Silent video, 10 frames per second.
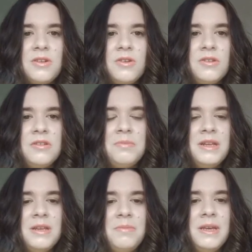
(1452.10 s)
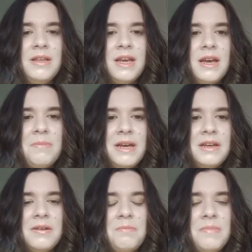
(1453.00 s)
because it's meant to be like a
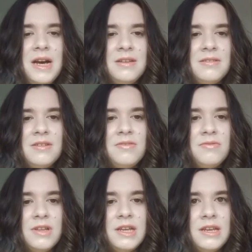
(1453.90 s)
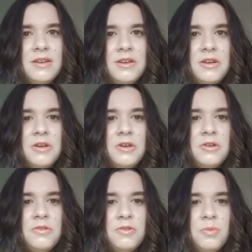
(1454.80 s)
big massive like
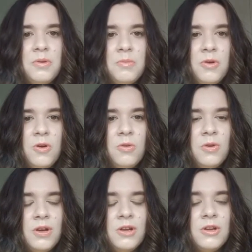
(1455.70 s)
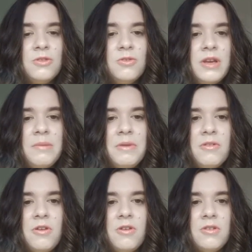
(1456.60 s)
super mall. Don't get me
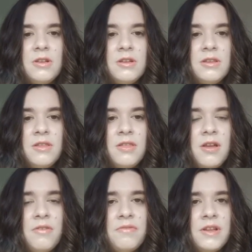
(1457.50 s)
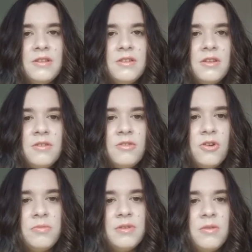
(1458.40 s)
wrong, the stuff in the
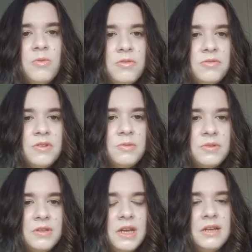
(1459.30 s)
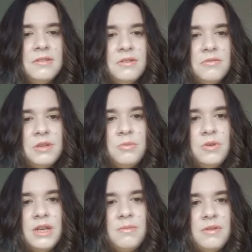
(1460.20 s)
shops that was there was nice, and I was
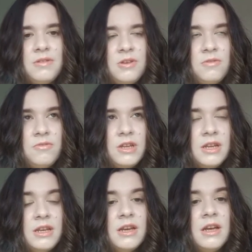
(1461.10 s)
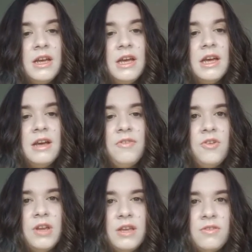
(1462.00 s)
able to get myself like a
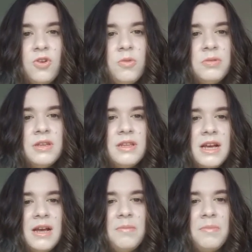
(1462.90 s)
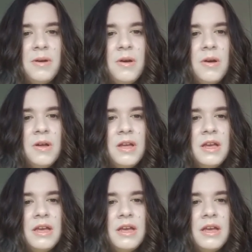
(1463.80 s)
few nice tops and that, but